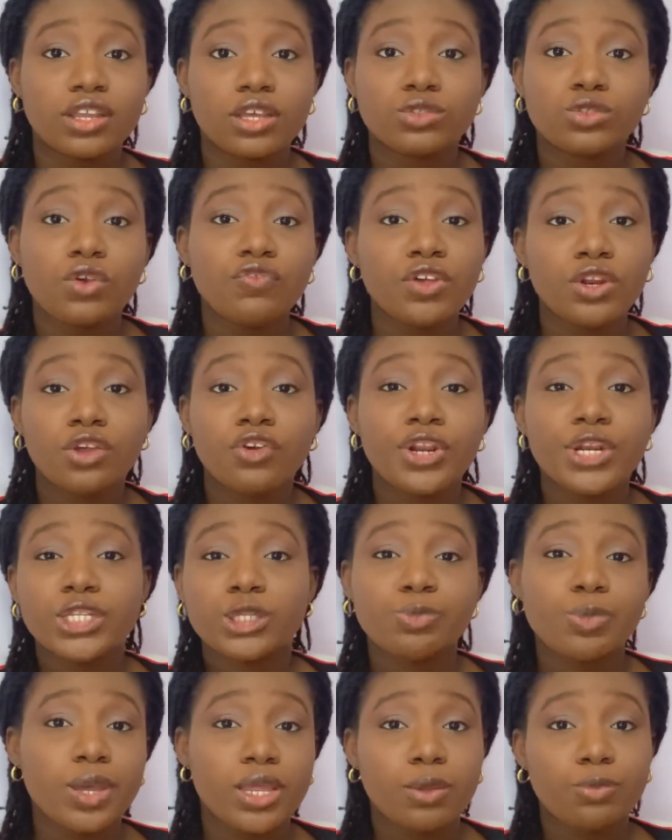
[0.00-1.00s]
So if you're not ready to
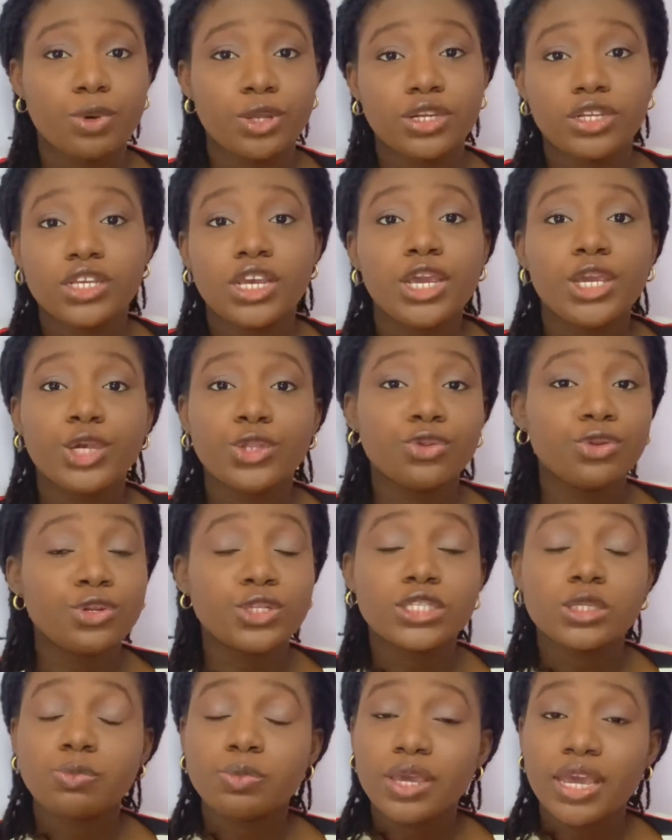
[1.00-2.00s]
pay anybody, you don't need
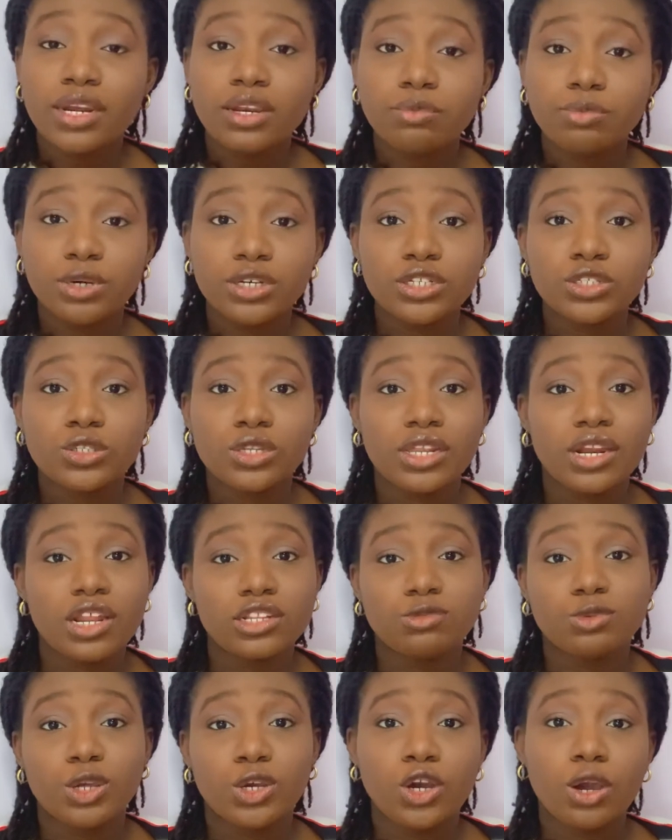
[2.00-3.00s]
to pay anybody to learn how to be
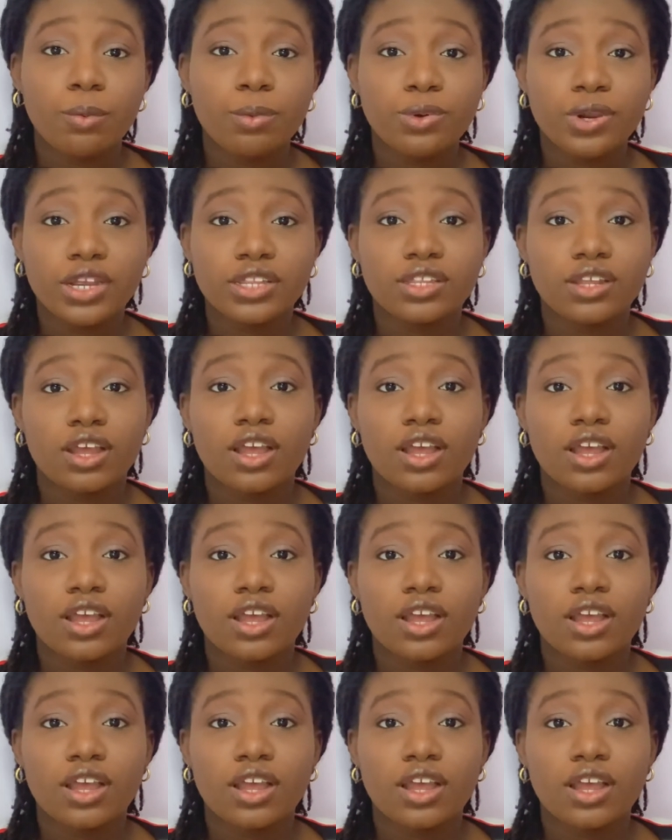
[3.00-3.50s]
a copywriter.